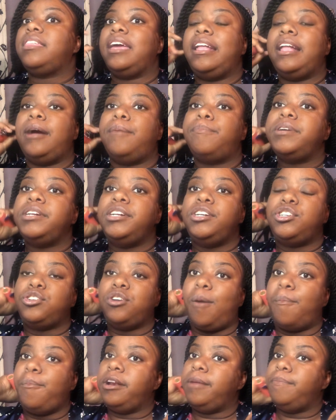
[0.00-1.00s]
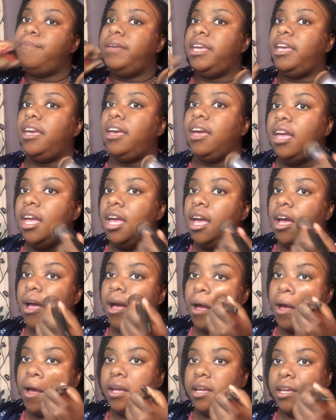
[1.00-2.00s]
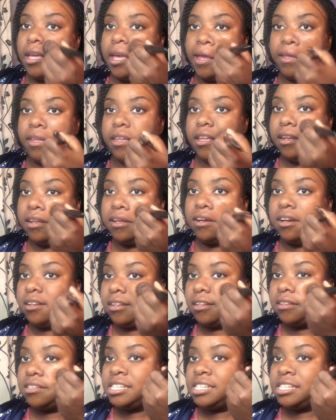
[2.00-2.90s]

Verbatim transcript: And I'm pretty sure I'm going to be getting a little